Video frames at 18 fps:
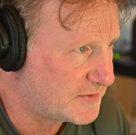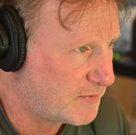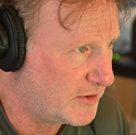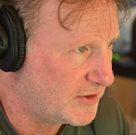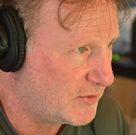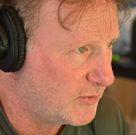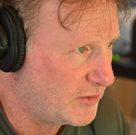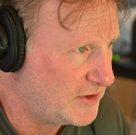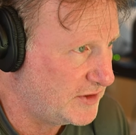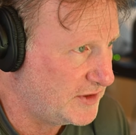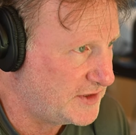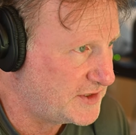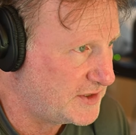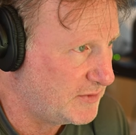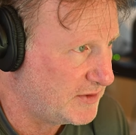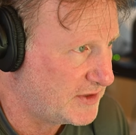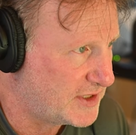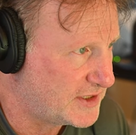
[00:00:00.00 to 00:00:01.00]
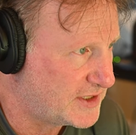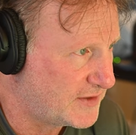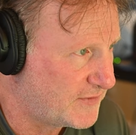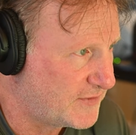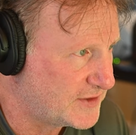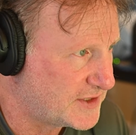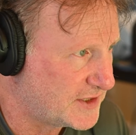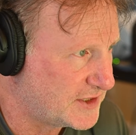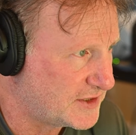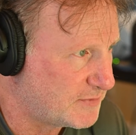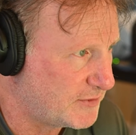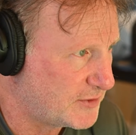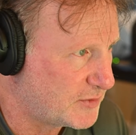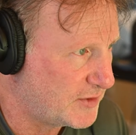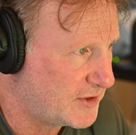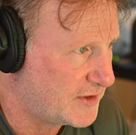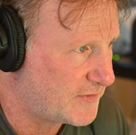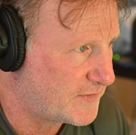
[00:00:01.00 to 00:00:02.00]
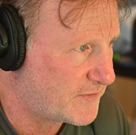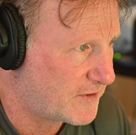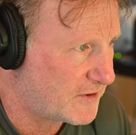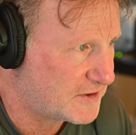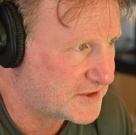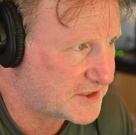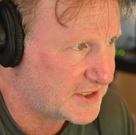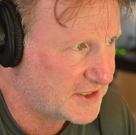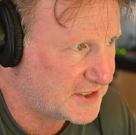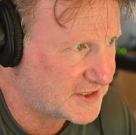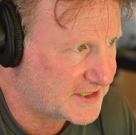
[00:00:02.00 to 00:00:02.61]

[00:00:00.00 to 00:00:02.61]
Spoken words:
But let's see what the difference is between the first and the